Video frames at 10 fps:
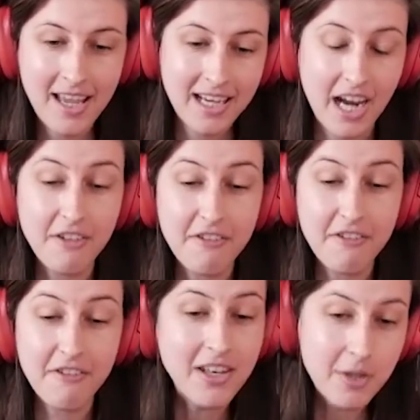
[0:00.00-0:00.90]
kind of
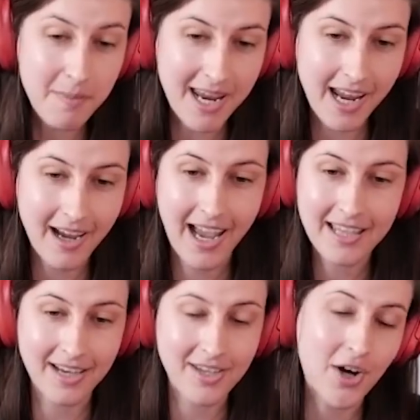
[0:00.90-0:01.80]
fund me
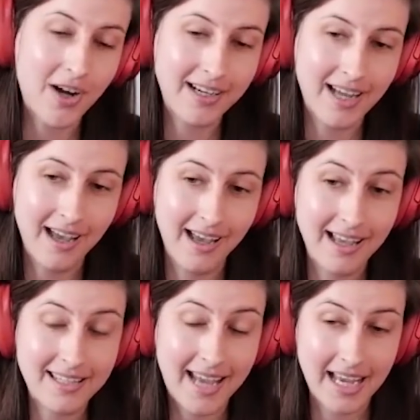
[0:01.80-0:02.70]
as I started a, a
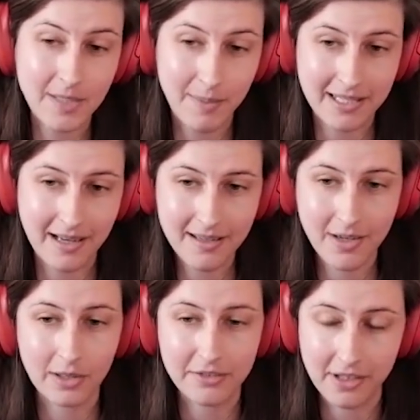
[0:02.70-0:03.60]
SaaS business
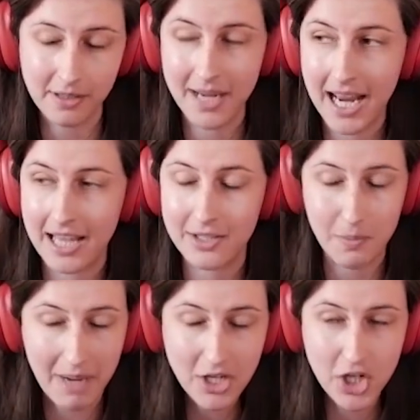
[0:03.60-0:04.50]
called Affilimate, as you
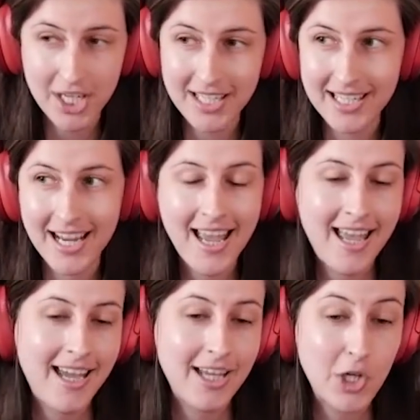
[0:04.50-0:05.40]
mentioned.
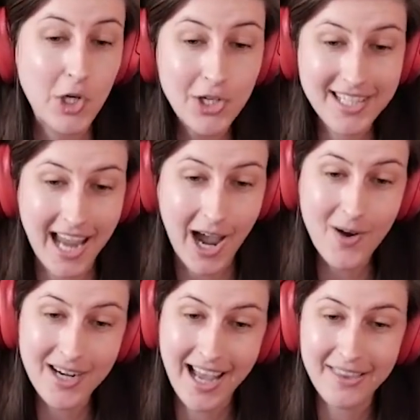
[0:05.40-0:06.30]
Turns
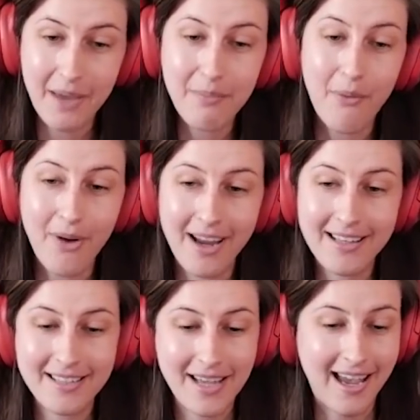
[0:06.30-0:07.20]
out at that
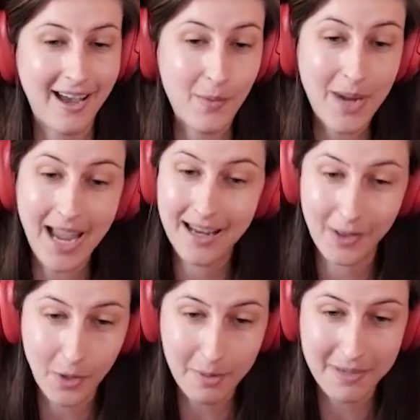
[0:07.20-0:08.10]
point, uh, we had a
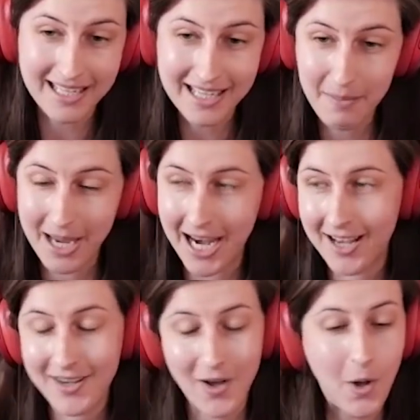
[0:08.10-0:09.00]
global pandemic.
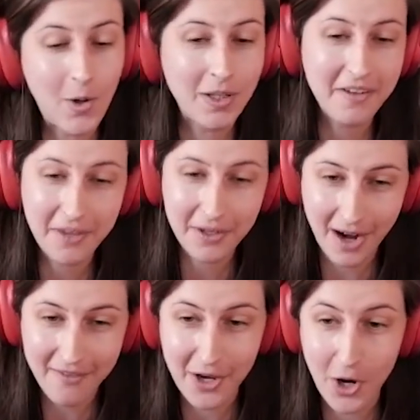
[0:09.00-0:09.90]
All of the
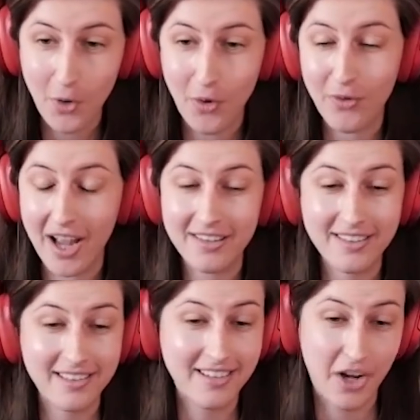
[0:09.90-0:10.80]
revenue went,
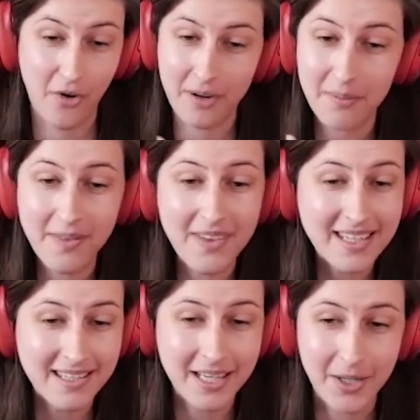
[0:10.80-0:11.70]
you know, completely
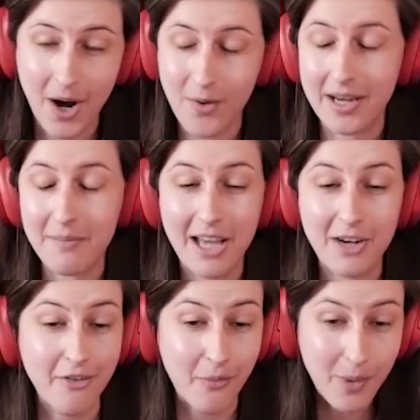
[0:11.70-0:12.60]
to zero in a matter
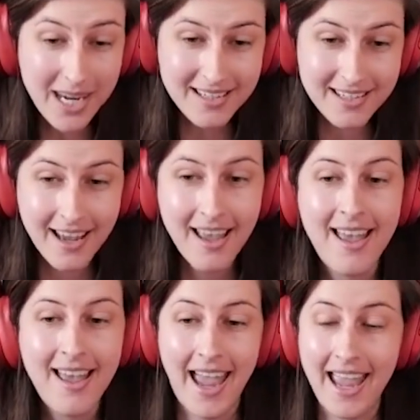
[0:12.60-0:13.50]
of weeks.
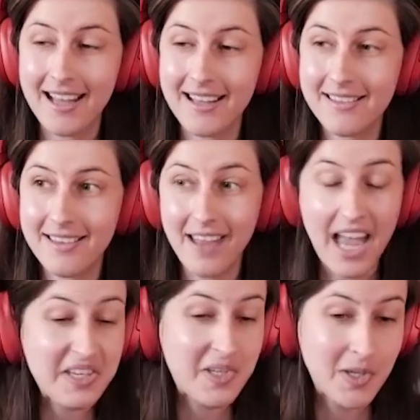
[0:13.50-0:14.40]
And the
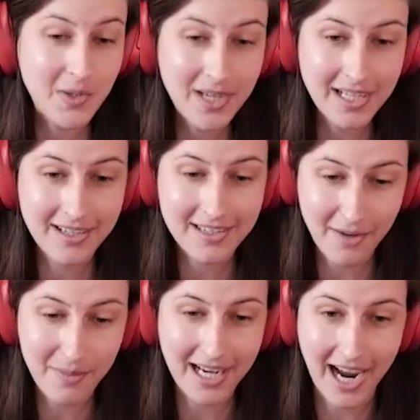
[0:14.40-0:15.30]
last two years
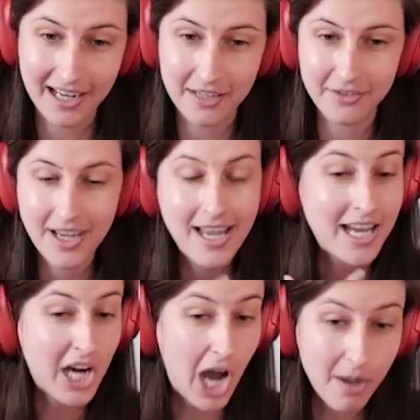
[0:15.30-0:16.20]
have been kind of
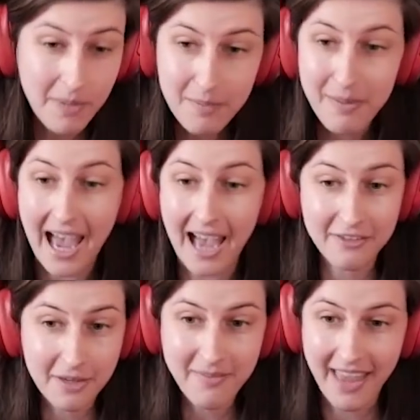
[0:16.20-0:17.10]
coming back
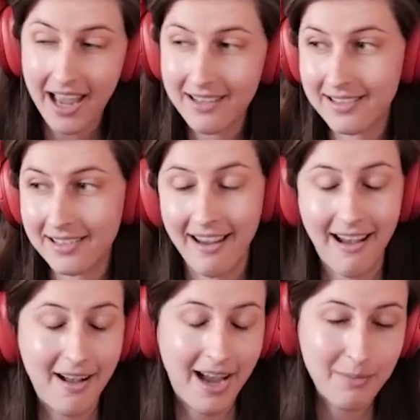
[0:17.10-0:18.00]
from that. Uh,
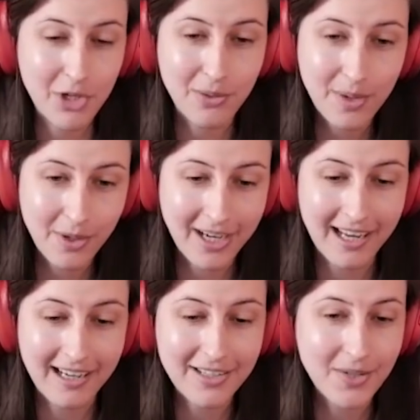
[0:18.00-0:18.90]
I'm sure we will
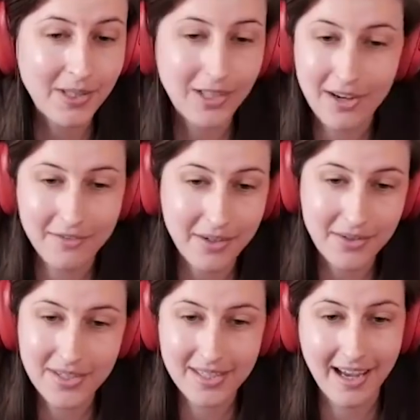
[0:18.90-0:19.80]
get into a lot of
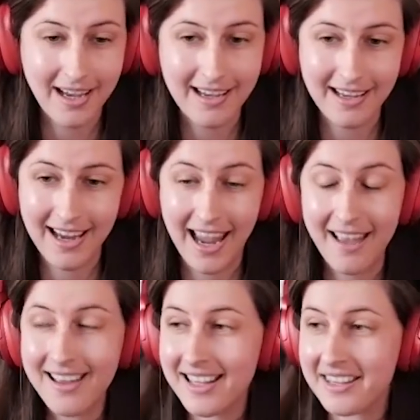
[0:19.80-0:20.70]
those uh,
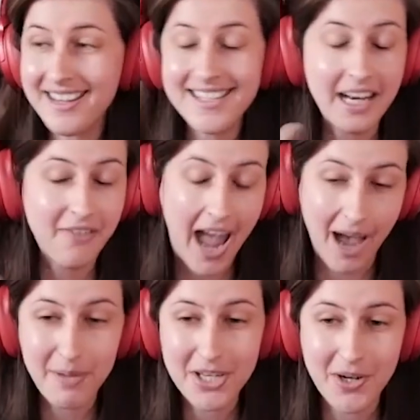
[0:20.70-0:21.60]
things that have
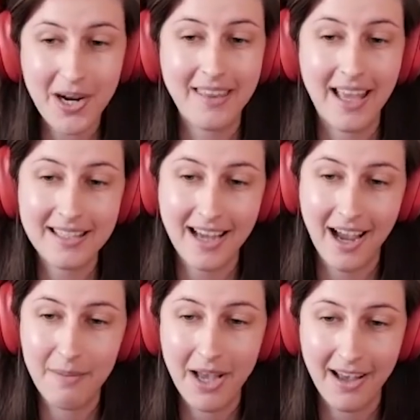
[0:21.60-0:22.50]
happened during that
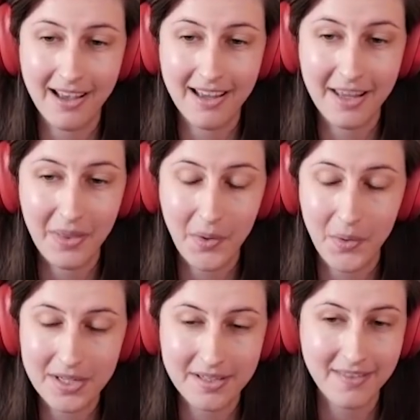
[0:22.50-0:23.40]
time uh, in the
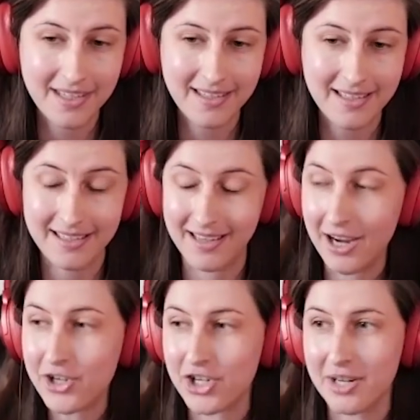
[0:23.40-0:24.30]
course of this
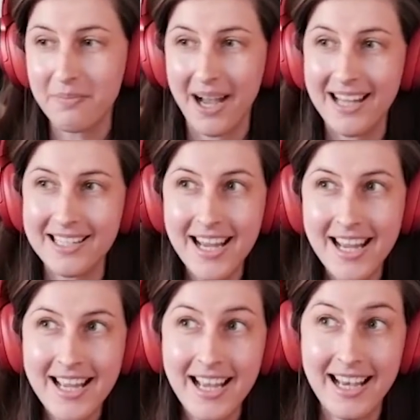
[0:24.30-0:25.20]
discussion. But
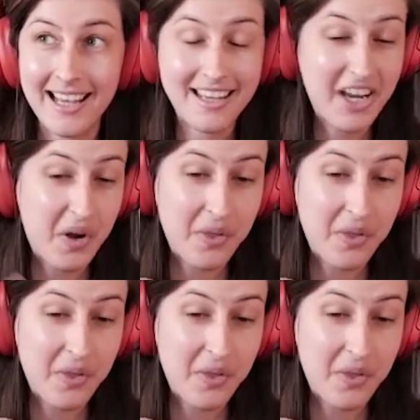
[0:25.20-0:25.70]
uh, you know,